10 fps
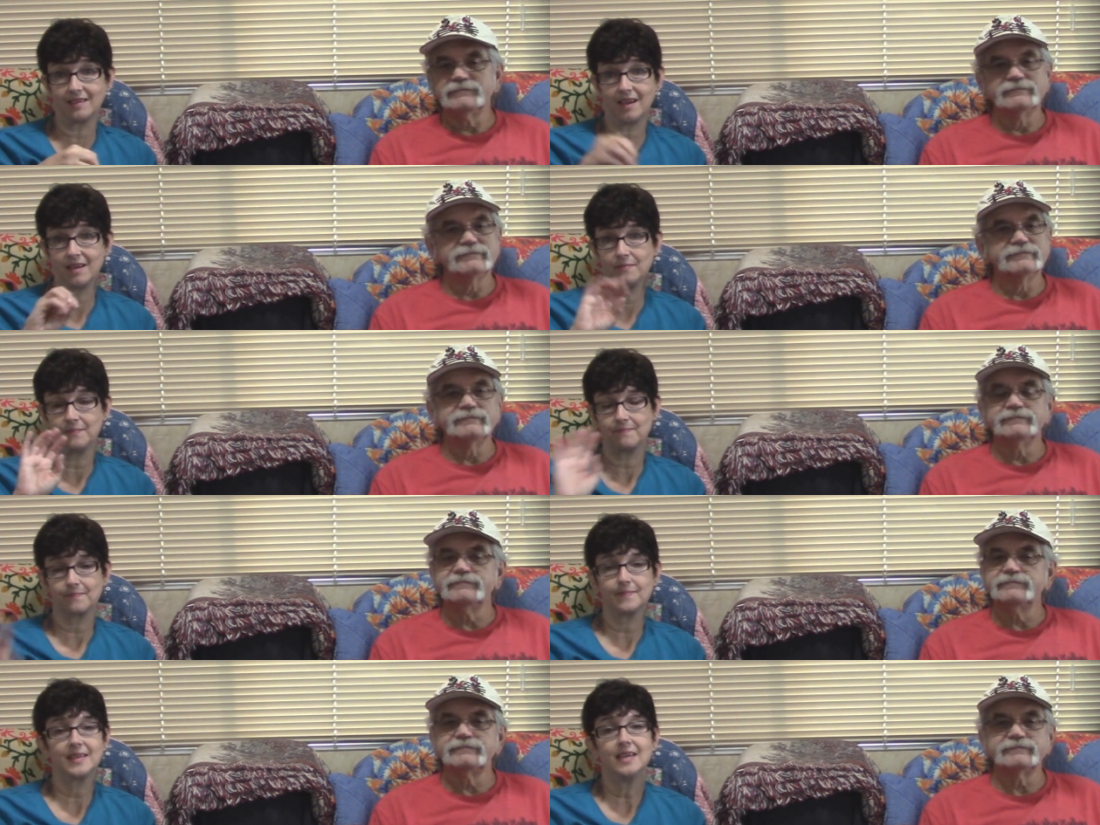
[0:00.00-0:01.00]
Speaker 1: time.
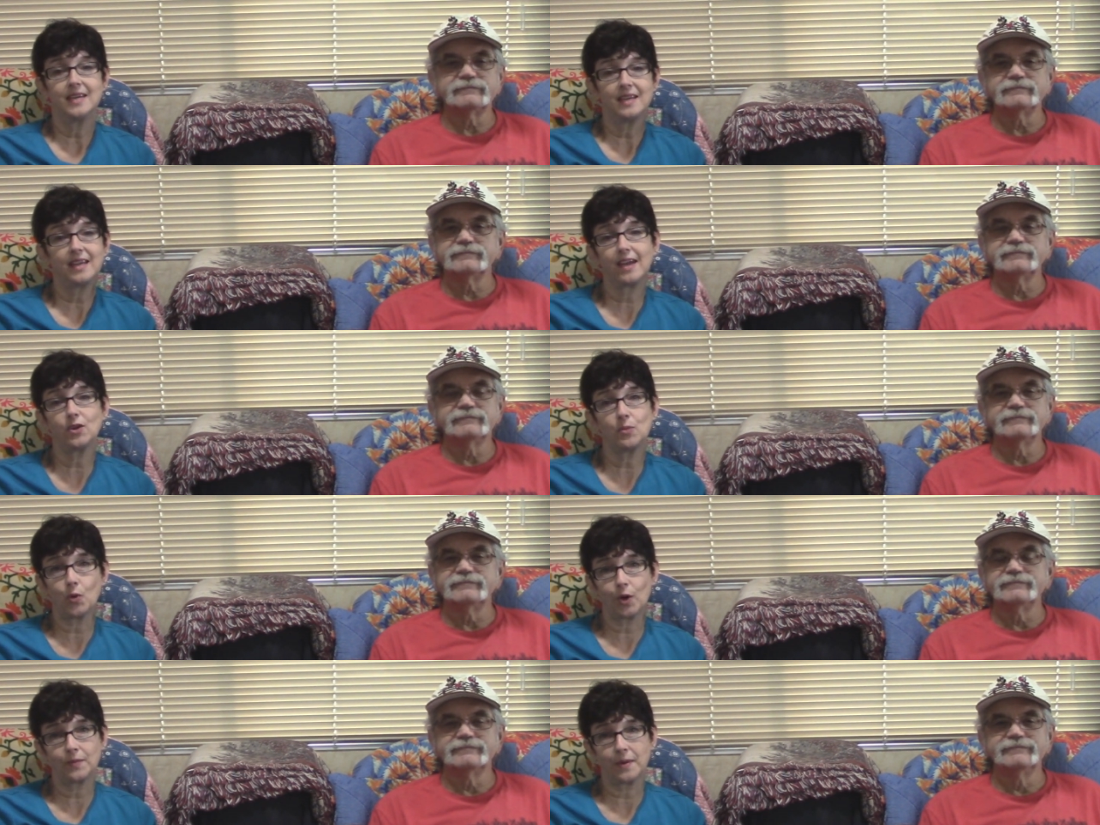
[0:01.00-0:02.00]
Yeah, no
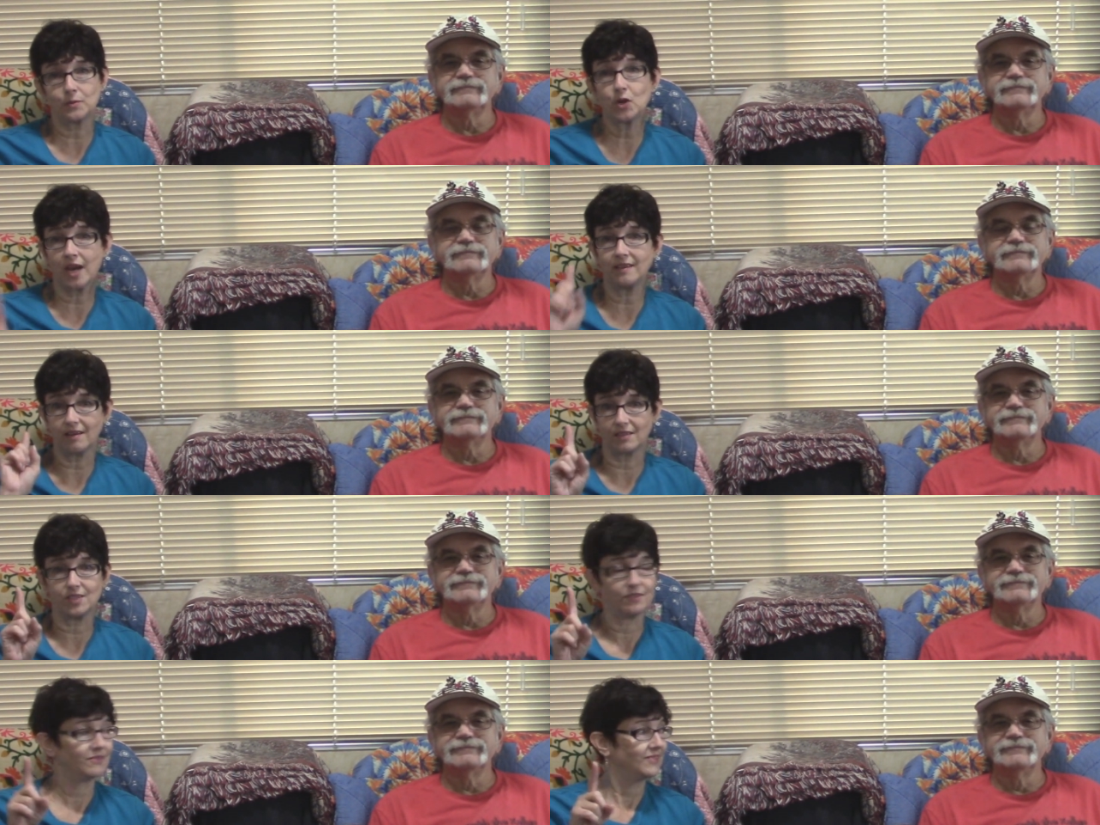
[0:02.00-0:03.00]
more. I'm trying not
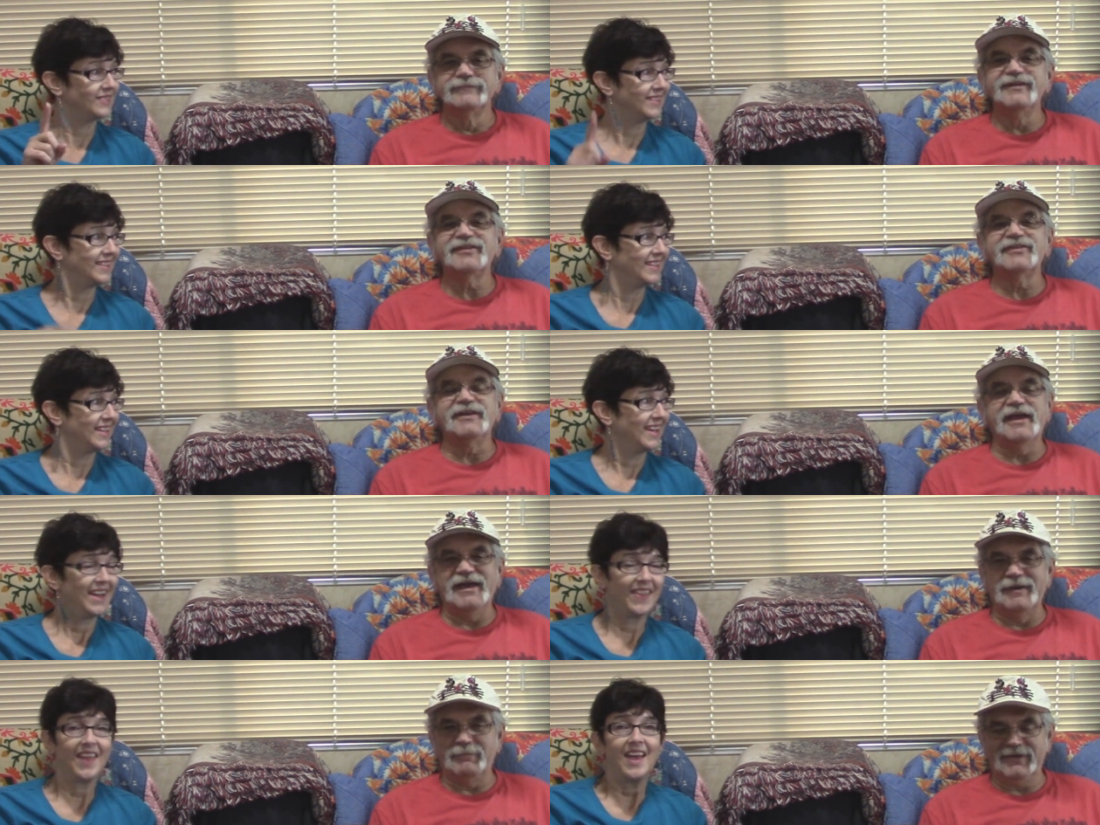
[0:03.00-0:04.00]
to.
Speaker 2: Nothing
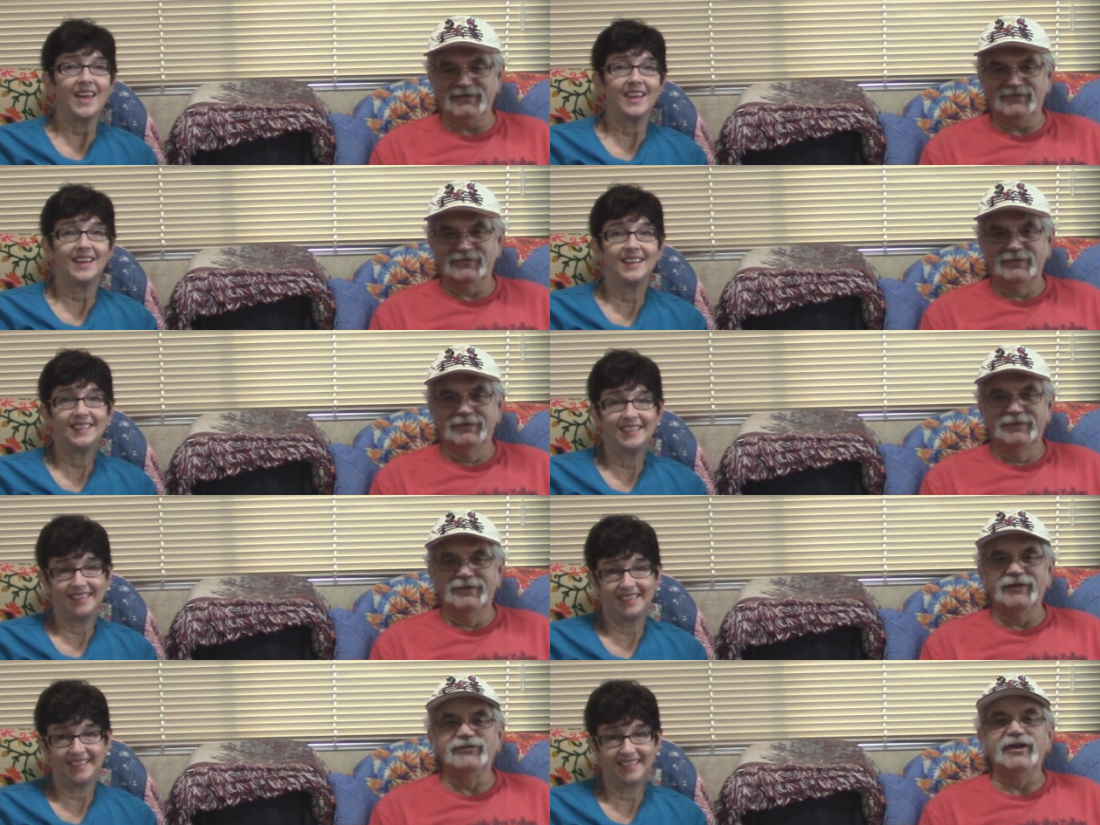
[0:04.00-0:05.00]
happens
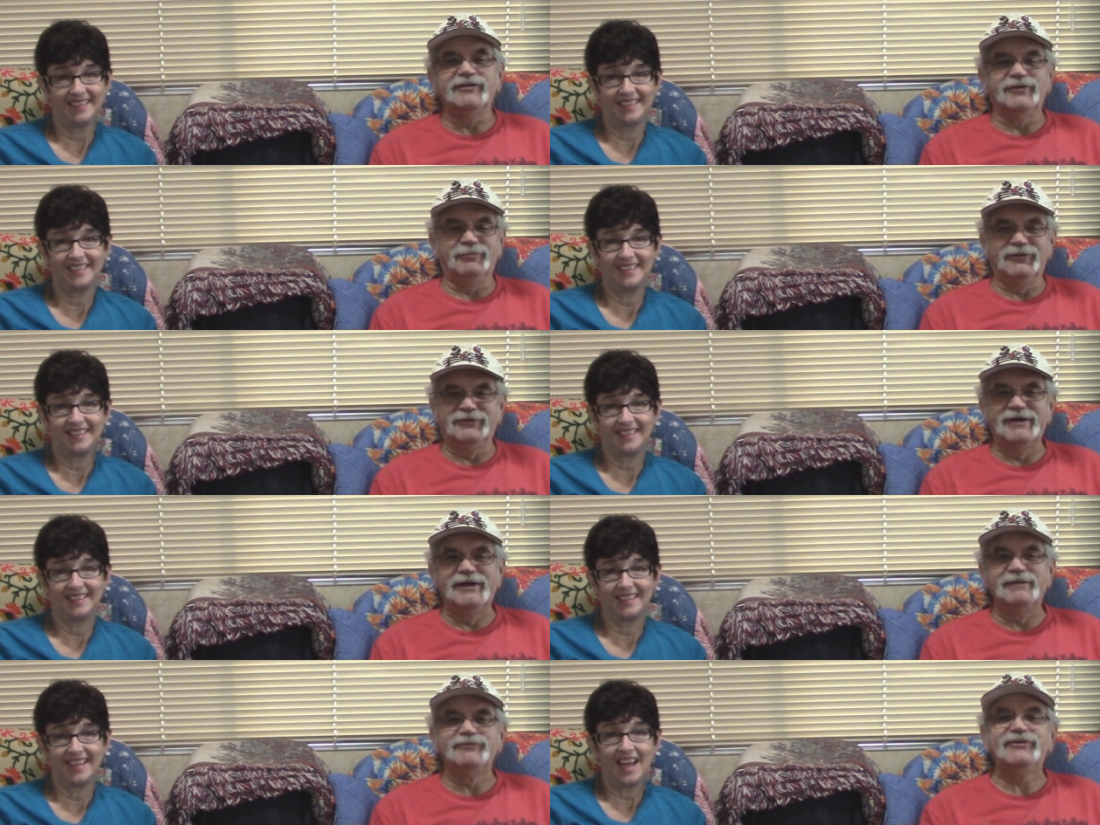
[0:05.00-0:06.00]
and takes up the
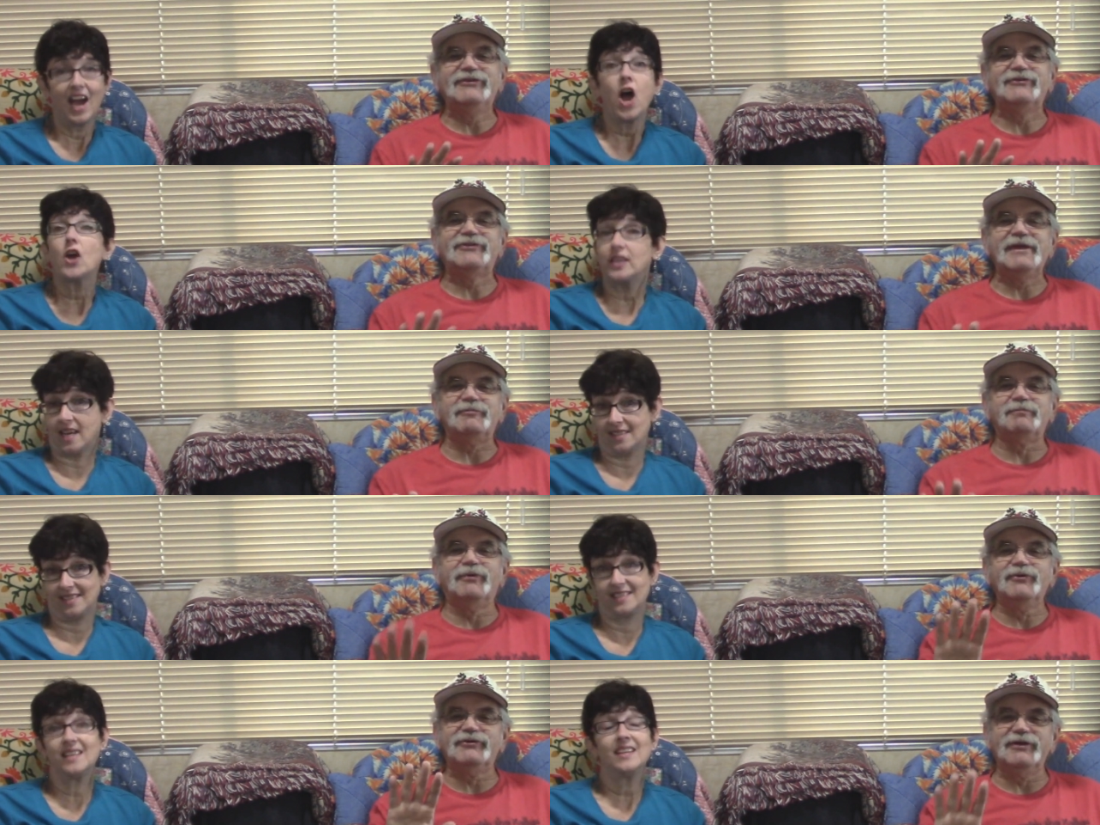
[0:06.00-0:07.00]
time. She just keeps yes.
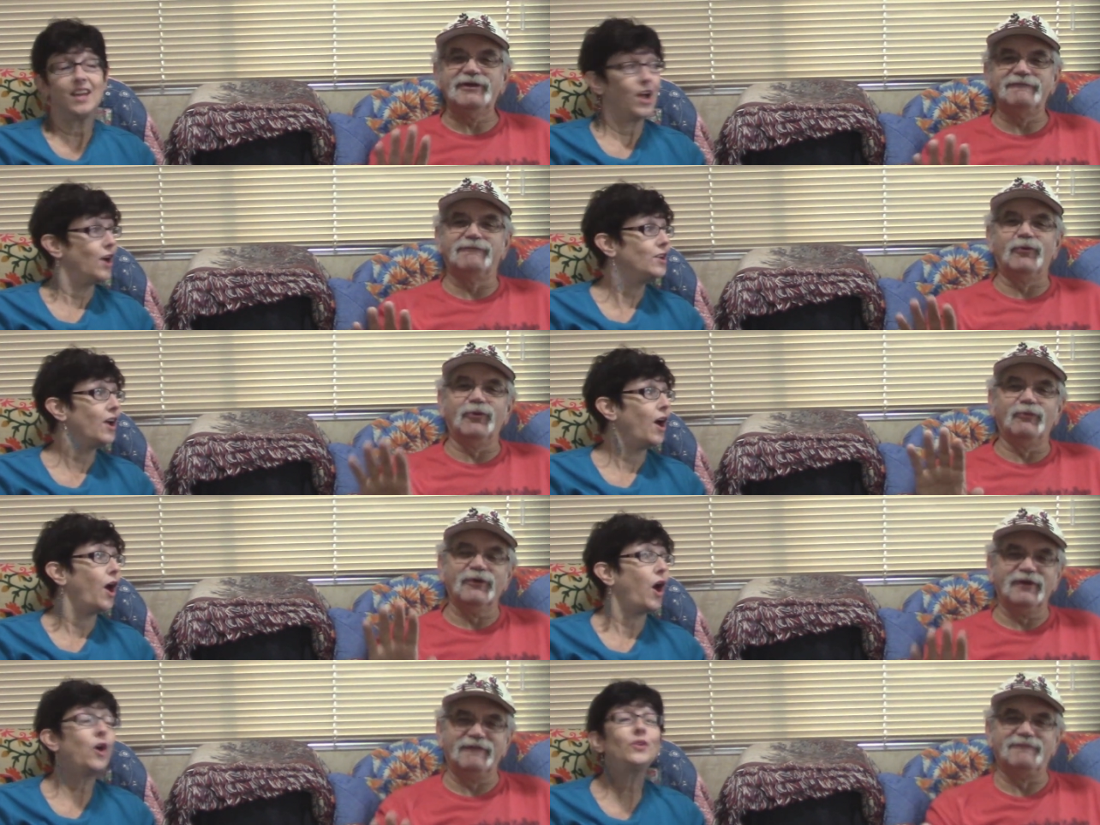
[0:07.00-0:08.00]
pushing it
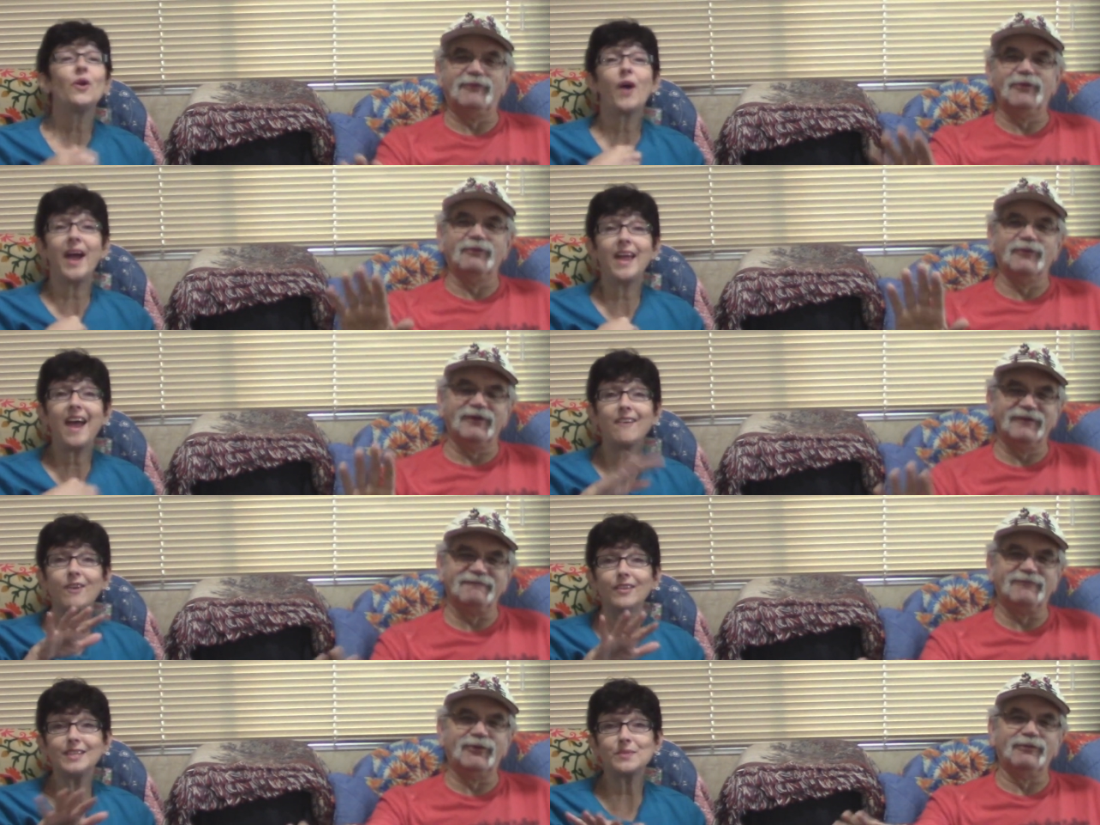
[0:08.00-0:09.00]
forward. oh no, forward I have
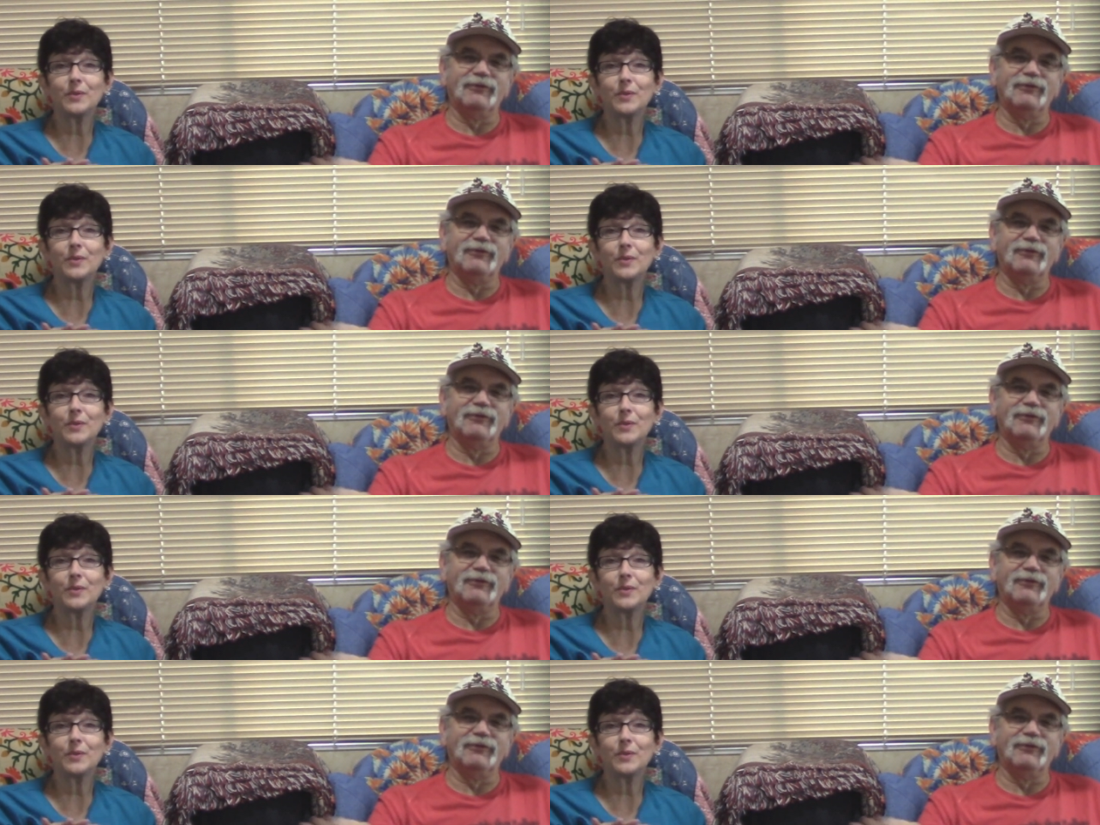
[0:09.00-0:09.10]
all forward. these